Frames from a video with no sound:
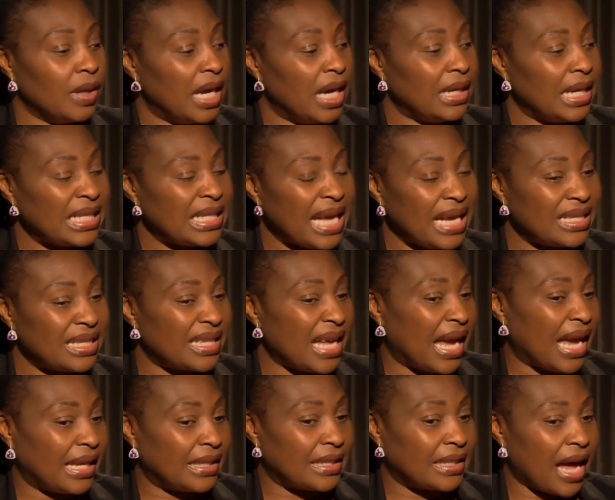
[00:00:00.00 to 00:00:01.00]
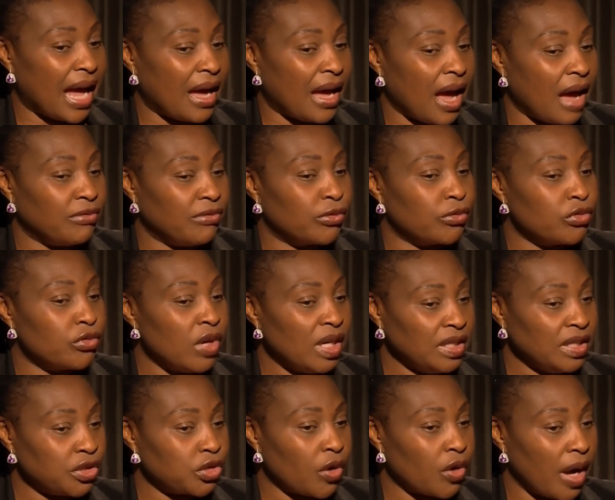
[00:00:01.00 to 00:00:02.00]
You know, as I said, I've
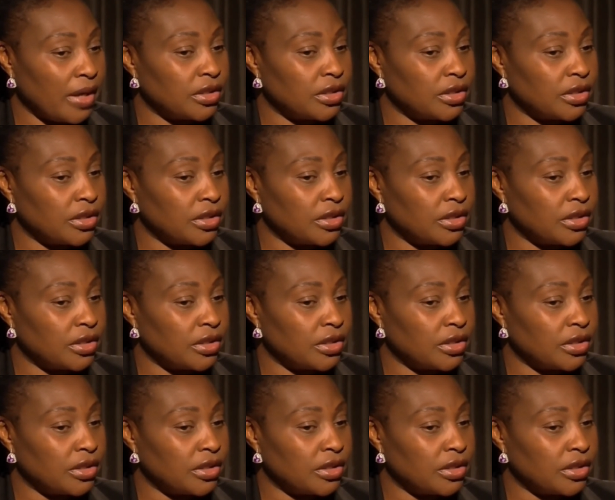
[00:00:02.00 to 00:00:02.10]
really